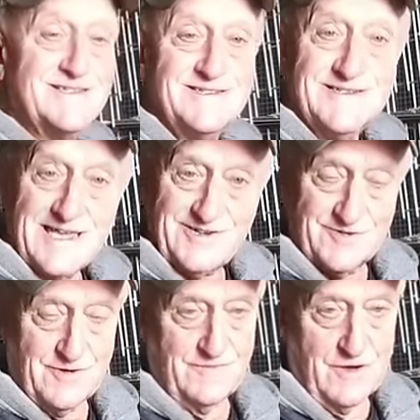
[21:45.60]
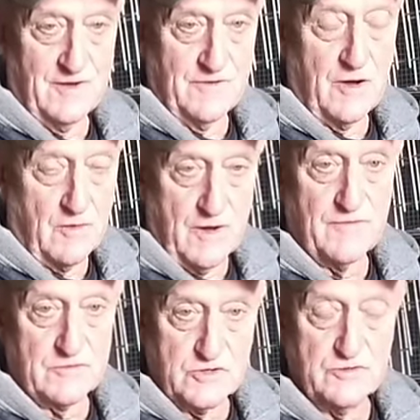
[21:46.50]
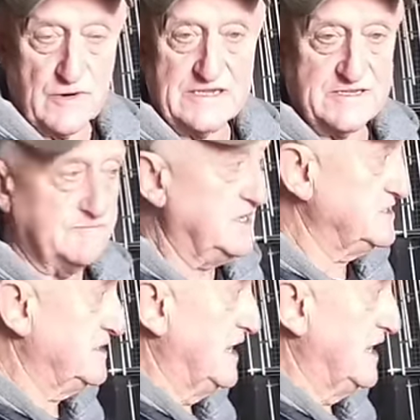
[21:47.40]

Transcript: the nature of a good racing pigeon.